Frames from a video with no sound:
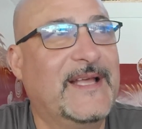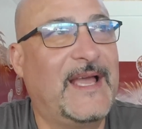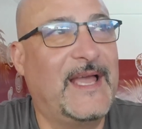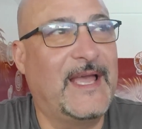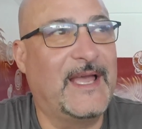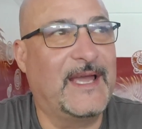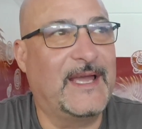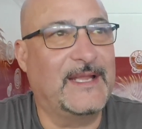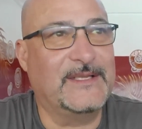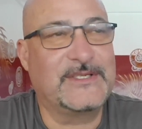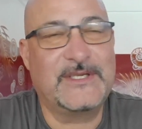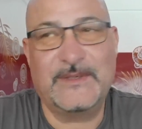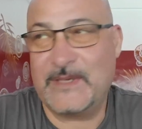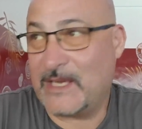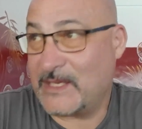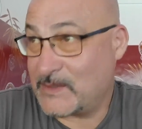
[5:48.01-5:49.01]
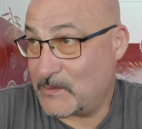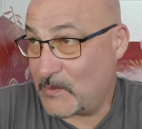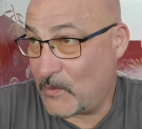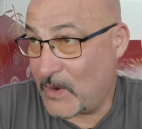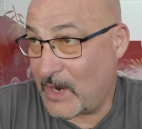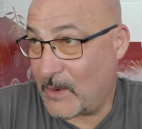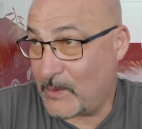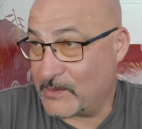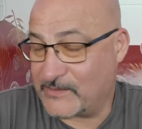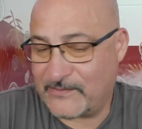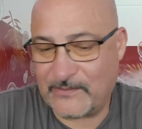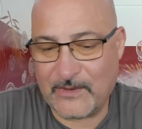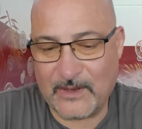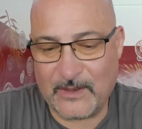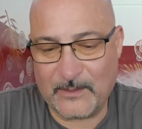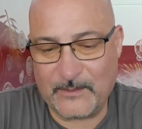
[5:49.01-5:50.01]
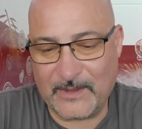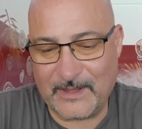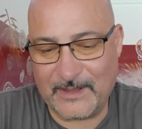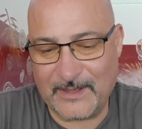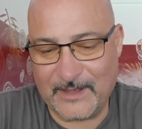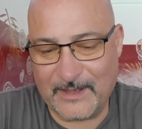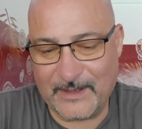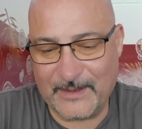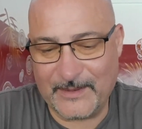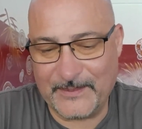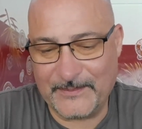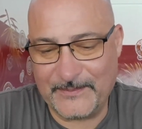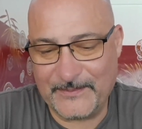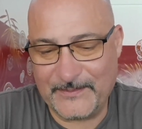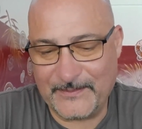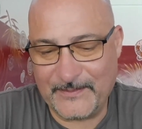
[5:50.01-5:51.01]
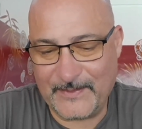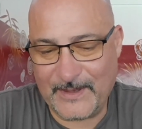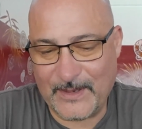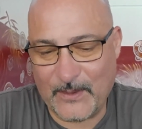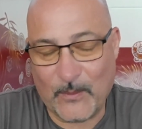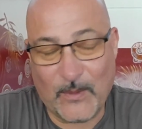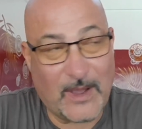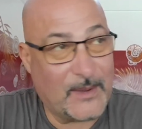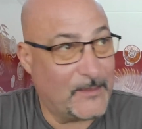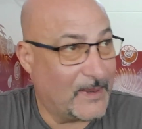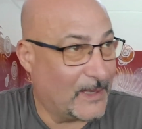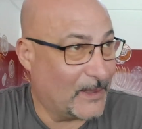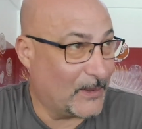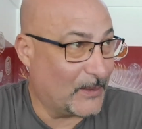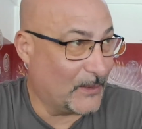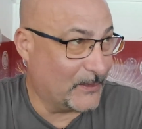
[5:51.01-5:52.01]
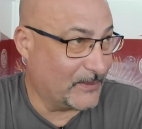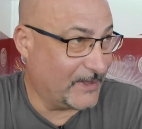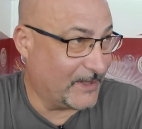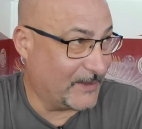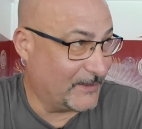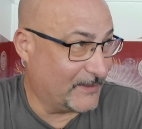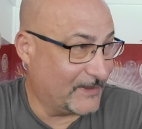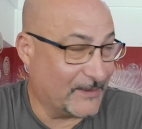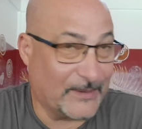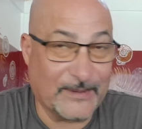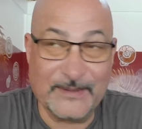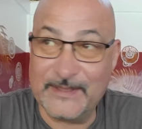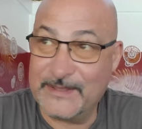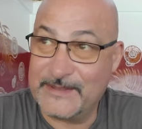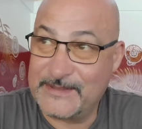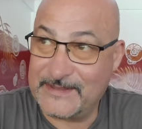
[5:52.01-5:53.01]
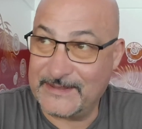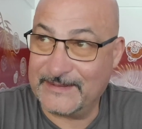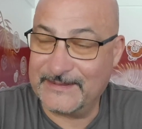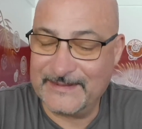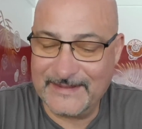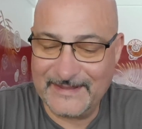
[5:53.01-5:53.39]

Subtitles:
And she asked me where I was from and, you know, why am I alone here and all this. So,